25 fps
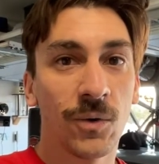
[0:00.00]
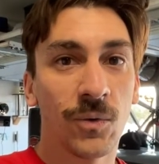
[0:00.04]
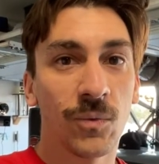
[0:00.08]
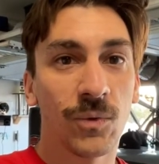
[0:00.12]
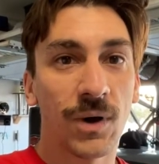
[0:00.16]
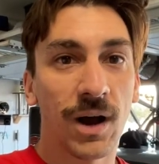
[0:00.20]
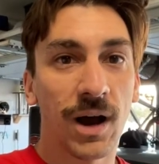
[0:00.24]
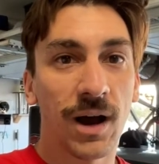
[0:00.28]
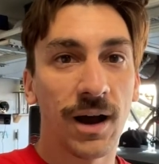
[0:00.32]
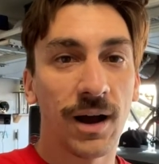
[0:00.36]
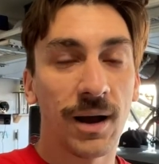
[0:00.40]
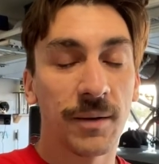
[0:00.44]

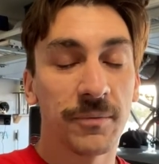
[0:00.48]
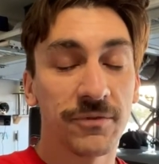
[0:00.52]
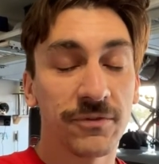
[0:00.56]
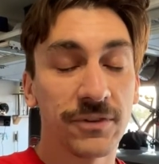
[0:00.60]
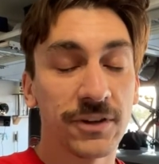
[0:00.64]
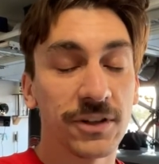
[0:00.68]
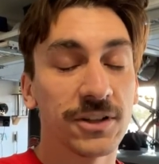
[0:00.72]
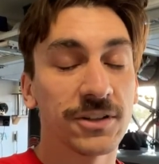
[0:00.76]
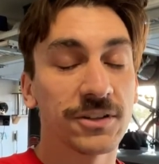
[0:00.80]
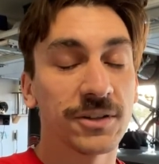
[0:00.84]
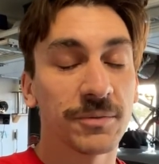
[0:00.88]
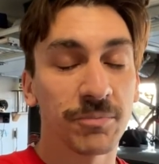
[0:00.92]
I'm
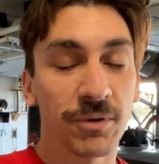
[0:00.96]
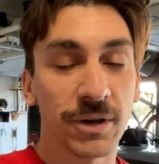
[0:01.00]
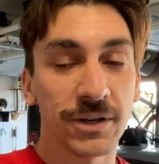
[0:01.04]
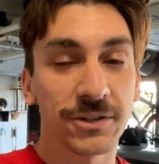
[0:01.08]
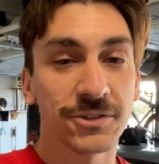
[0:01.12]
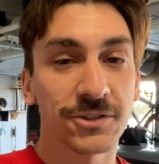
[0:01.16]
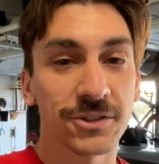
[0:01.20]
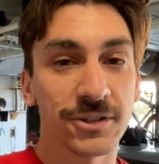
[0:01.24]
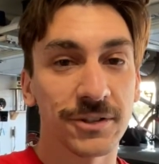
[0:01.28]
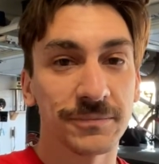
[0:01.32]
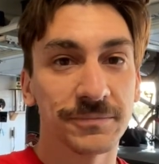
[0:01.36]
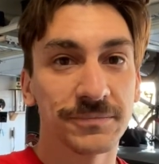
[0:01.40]
feeling the
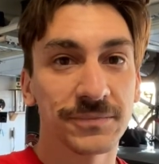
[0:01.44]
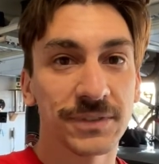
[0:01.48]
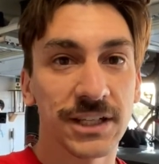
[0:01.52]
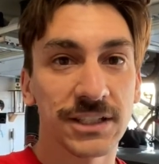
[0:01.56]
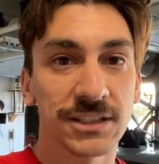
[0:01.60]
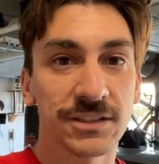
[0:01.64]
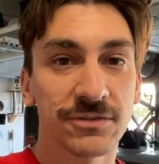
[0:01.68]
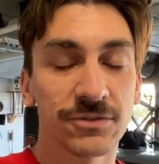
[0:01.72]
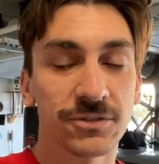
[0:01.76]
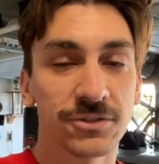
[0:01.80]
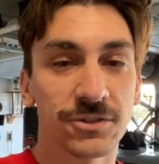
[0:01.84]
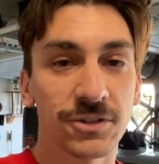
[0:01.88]
pressure,
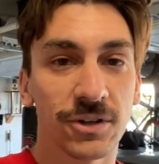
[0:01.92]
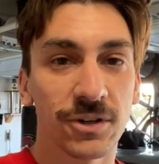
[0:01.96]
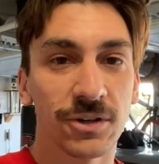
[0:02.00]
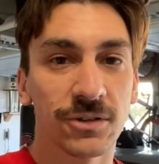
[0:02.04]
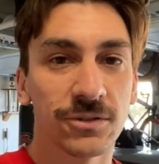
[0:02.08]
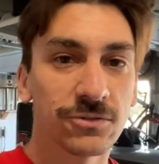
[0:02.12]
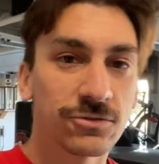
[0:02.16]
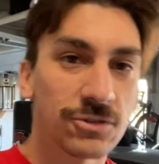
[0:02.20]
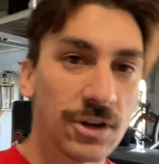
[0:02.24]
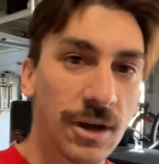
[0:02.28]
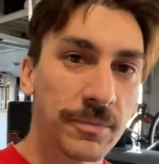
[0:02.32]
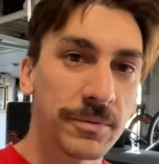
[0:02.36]
that's for
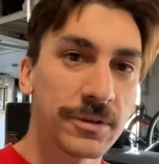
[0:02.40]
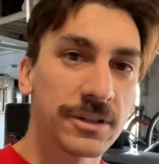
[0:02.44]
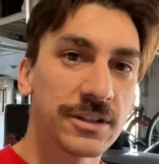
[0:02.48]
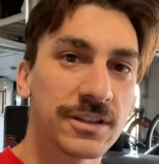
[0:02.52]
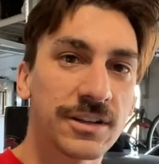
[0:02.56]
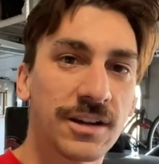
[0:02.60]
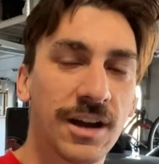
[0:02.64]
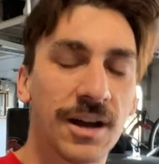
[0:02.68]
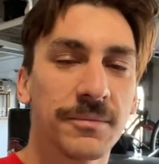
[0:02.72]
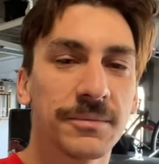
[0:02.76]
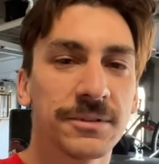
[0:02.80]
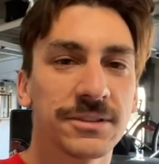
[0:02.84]
sure. Drop it in the
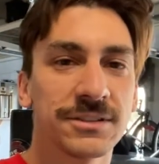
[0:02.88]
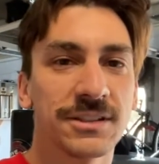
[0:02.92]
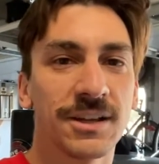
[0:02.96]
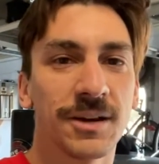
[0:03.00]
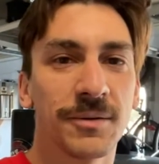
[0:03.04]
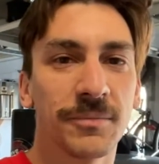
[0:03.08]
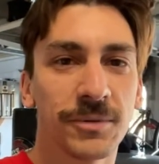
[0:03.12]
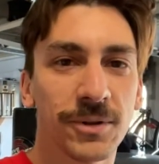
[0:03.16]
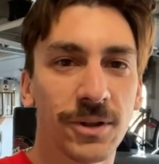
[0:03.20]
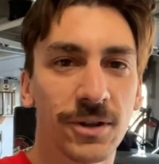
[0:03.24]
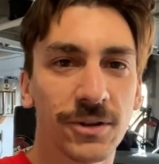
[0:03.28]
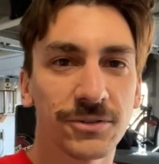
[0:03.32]
comments
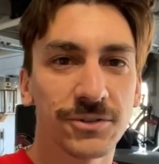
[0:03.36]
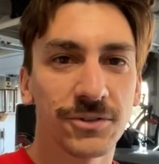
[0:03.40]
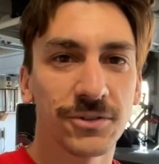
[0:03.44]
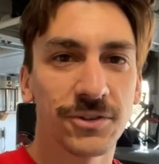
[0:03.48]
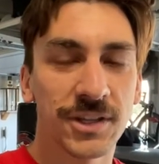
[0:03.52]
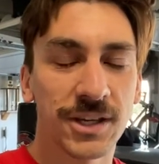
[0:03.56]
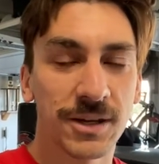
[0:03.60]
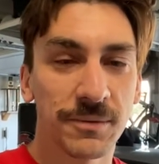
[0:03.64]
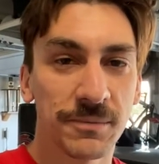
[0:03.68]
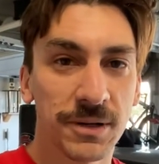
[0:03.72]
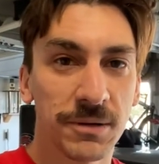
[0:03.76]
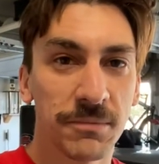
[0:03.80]
down below. Do you
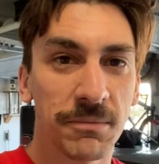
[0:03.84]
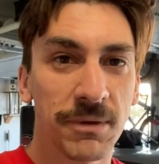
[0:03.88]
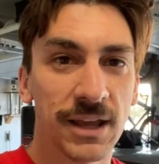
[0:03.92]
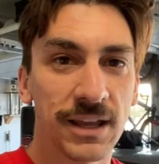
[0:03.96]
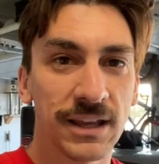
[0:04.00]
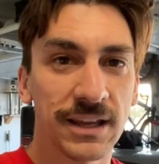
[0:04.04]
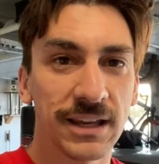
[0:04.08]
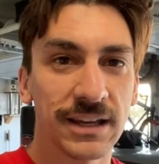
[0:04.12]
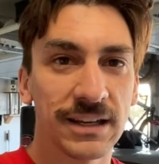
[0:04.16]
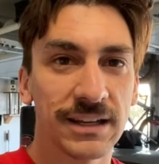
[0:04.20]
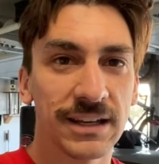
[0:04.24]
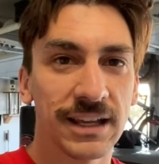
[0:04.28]
think I'm gonna
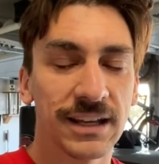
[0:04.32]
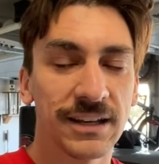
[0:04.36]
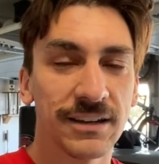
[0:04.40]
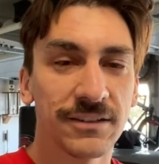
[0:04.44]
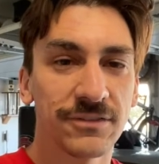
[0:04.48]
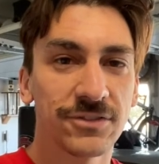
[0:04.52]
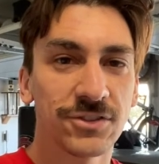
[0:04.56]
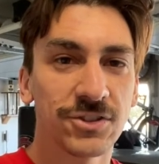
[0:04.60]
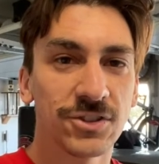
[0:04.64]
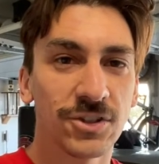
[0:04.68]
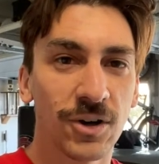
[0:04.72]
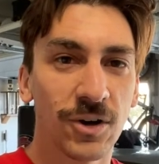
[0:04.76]
make it? And
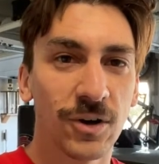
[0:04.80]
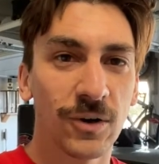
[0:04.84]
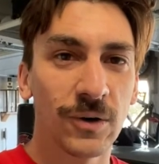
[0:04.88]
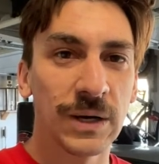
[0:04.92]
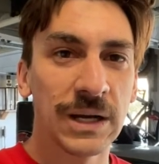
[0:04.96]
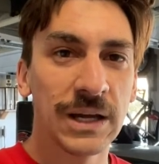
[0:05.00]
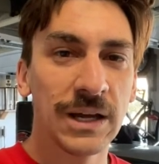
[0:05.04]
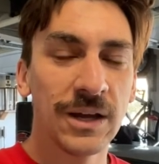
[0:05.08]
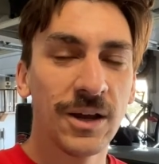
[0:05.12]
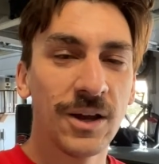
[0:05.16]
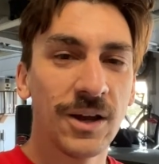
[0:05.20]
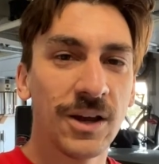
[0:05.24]
if
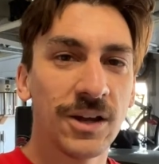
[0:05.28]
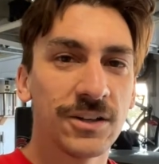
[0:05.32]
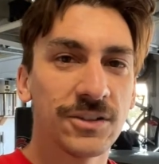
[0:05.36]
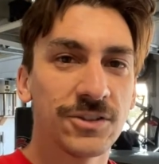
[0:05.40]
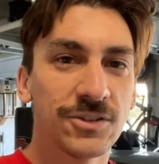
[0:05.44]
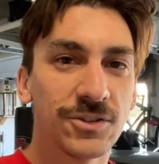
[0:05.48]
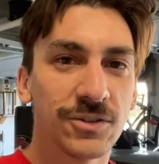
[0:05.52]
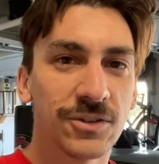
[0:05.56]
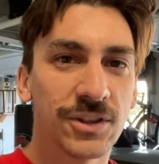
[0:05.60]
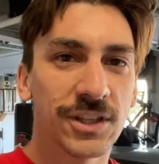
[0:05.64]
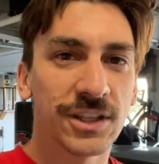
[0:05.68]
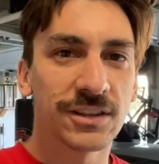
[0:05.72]
so,
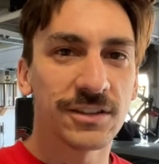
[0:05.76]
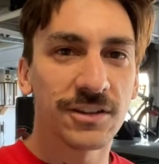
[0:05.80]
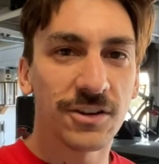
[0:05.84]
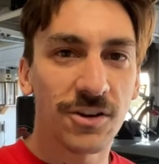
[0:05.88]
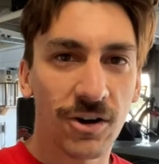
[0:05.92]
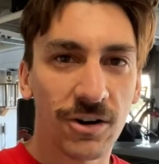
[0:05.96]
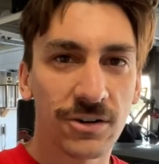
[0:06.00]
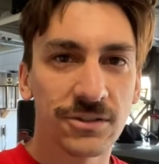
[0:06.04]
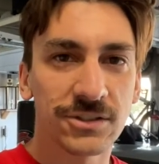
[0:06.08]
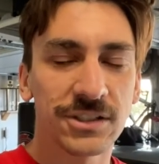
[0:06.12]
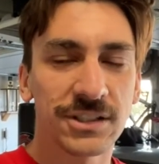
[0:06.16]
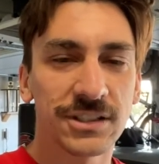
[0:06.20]
do you think the
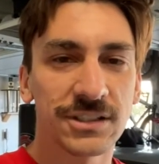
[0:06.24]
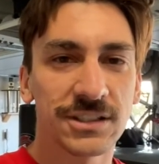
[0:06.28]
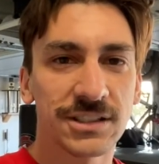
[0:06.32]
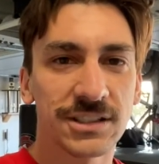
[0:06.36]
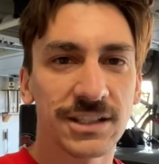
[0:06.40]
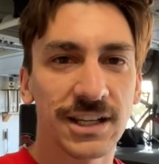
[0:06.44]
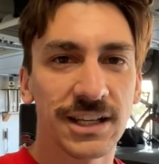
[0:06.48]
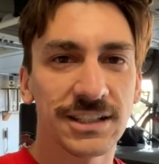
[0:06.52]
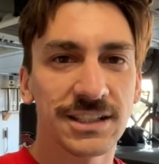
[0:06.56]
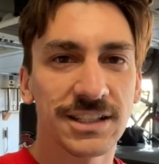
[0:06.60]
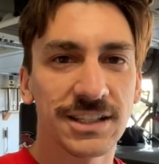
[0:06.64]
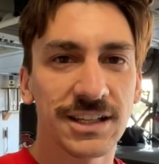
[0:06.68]
car is gonna
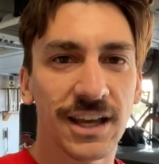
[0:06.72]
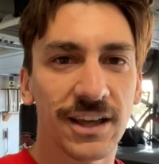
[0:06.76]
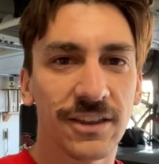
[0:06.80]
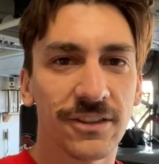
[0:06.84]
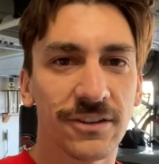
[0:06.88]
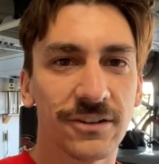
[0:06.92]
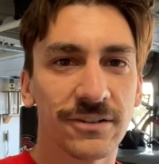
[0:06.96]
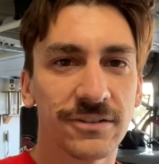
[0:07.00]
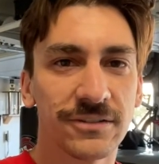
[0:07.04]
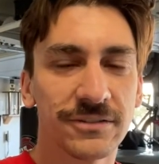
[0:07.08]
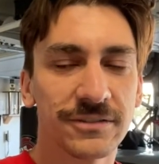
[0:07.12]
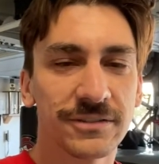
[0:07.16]
stay
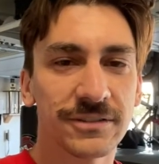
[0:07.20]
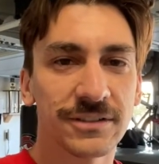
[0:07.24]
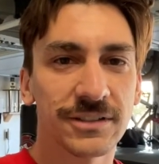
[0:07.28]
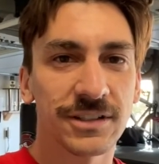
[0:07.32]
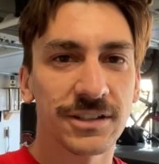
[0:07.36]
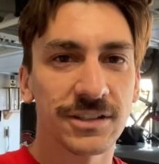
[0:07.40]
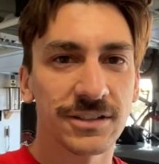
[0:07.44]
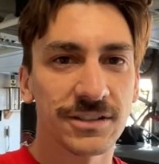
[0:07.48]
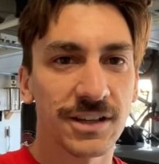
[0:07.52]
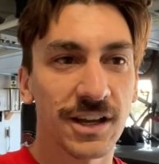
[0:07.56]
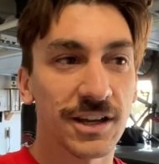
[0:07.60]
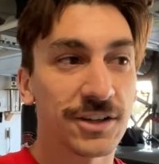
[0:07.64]
together?
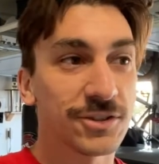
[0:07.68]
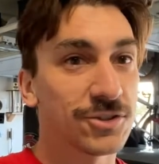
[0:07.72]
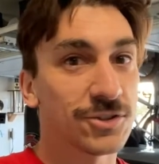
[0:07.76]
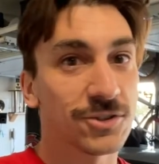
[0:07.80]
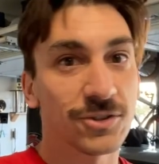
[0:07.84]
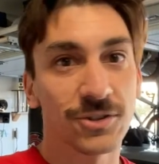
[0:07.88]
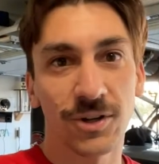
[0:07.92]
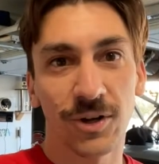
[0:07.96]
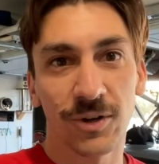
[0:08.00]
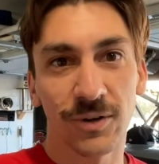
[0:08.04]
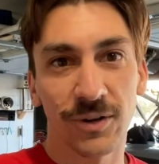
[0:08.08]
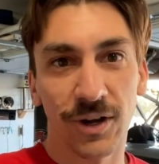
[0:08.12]
Because I
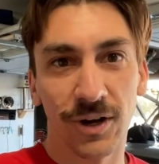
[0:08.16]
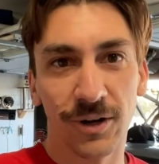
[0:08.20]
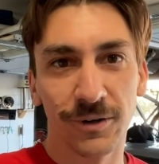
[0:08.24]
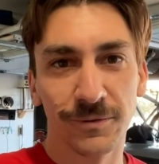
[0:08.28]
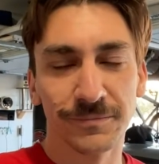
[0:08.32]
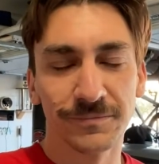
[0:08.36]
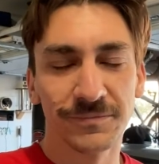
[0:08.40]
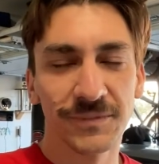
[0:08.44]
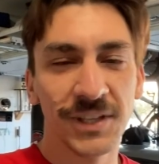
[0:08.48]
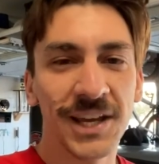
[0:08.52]
sure don't know.